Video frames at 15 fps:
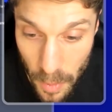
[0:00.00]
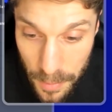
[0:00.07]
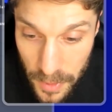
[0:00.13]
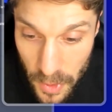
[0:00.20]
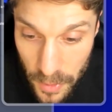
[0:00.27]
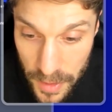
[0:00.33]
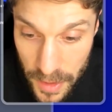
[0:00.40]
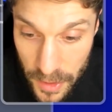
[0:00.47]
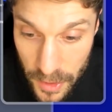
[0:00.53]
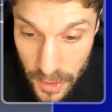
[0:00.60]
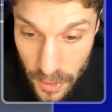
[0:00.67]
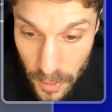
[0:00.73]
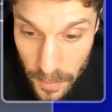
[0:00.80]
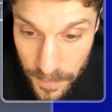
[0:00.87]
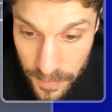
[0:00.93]
what we're going to
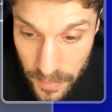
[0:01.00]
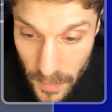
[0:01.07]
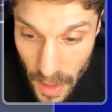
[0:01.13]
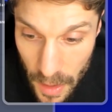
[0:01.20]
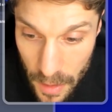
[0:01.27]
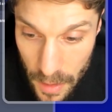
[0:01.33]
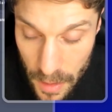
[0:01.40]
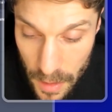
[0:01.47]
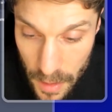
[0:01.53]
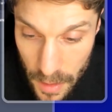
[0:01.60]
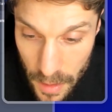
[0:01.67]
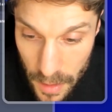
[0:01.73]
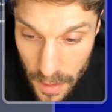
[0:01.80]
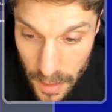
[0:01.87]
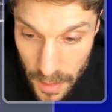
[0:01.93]
do
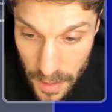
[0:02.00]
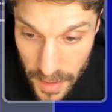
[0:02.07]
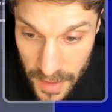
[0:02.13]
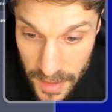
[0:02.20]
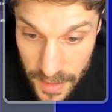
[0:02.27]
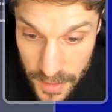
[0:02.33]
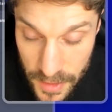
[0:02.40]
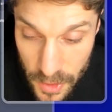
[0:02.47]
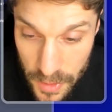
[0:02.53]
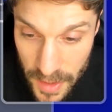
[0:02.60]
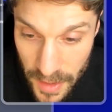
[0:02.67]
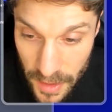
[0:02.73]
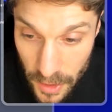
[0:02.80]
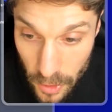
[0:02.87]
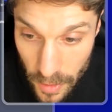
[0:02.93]
is
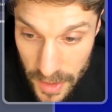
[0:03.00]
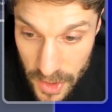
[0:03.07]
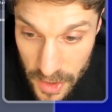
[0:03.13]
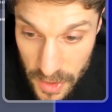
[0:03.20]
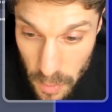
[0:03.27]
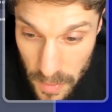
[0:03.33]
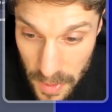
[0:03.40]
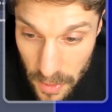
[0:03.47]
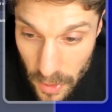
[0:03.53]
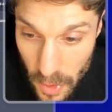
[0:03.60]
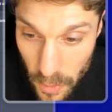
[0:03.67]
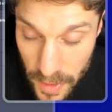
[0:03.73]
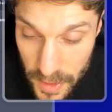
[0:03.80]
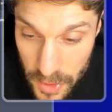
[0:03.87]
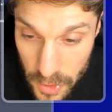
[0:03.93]
using integrations, we are
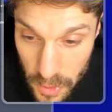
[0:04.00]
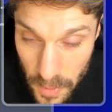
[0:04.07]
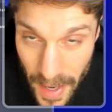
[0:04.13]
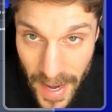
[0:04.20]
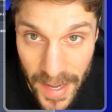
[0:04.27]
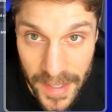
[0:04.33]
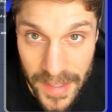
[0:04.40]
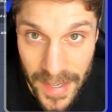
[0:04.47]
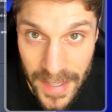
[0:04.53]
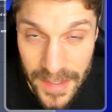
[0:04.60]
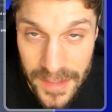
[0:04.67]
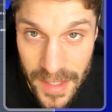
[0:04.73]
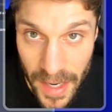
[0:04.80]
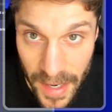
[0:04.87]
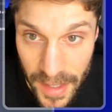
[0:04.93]
going to add a
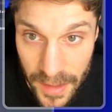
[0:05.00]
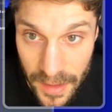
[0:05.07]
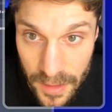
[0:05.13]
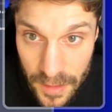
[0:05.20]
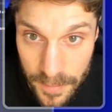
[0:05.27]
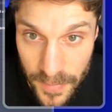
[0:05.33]
tag.